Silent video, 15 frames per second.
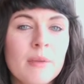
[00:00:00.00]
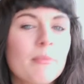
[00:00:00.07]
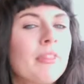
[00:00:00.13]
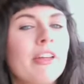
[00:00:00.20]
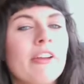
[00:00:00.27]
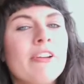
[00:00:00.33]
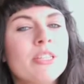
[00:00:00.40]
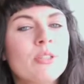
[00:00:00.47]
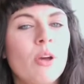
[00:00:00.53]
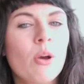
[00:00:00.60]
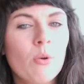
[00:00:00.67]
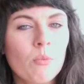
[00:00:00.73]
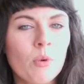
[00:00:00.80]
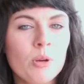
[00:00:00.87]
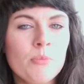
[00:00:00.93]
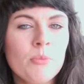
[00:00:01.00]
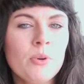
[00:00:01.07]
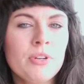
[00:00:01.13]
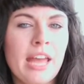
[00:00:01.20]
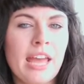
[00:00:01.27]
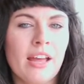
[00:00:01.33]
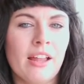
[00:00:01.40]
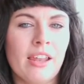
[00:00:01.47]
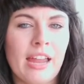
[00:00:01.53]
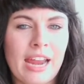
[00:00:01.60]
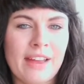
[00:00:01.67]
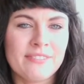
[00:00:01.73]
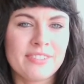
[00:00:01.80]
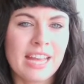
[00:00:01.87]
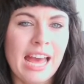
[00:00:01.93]
But there is one more nail I
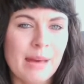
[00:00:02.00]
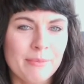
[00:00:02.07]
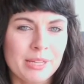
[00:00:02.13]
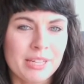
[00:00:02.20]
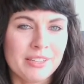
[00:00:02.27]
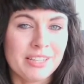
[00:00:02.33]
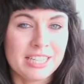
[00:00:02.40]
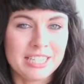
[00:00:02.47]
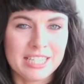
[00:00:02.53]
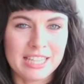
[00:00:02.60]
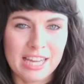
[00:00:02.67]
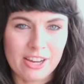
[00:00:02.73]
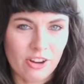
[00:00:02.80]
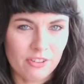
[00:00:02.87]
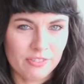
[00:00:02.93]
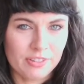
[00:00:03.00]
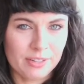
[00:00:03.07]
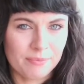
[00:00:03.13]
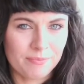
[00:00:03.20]
have to hammer into that coffin.